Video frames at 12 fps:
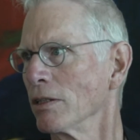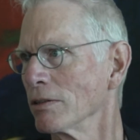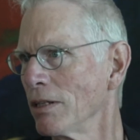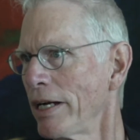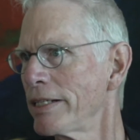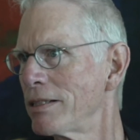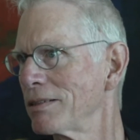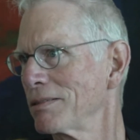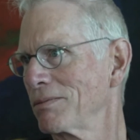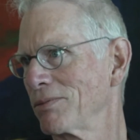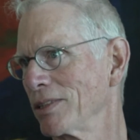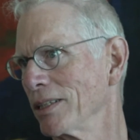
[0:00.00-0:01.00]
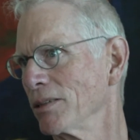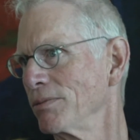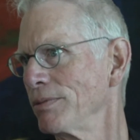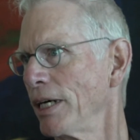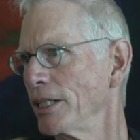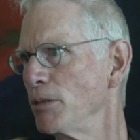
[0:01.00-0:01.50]
unlike the
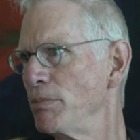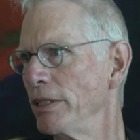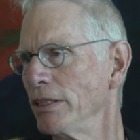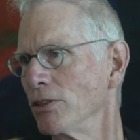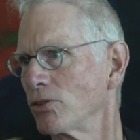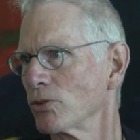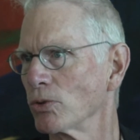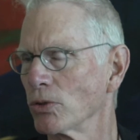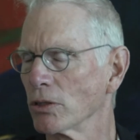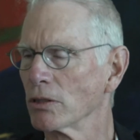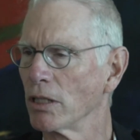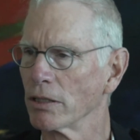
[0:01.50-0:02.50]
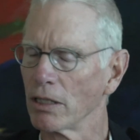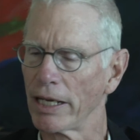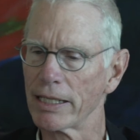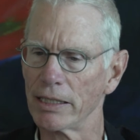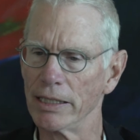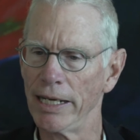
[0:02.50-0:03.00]
honeybees or
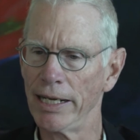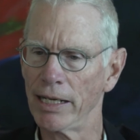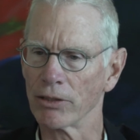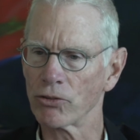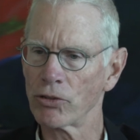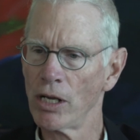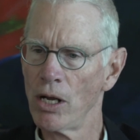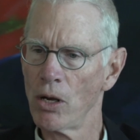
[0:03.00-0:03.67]
unlike the ants,